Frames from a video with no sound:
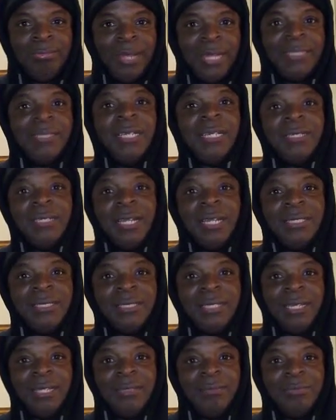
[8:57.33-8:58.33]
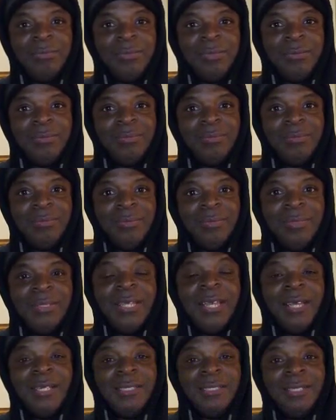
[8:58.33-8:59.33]
I think that's it.
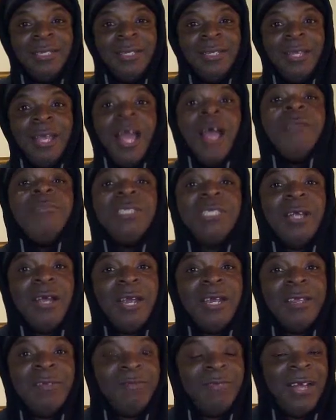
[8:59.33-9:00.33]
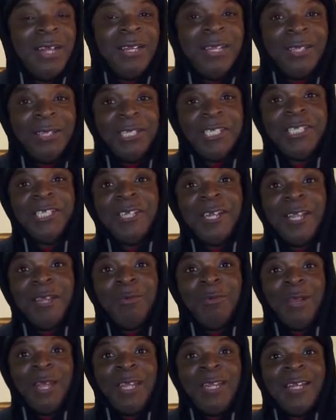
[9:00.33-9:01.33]
Yes, I'm sorry if I didn't get your
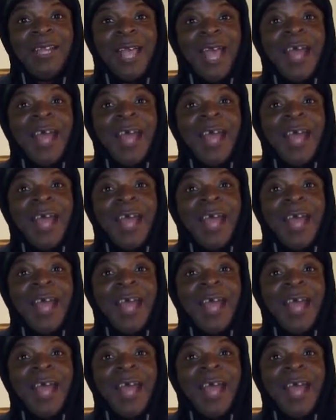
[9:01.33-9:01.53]
name right.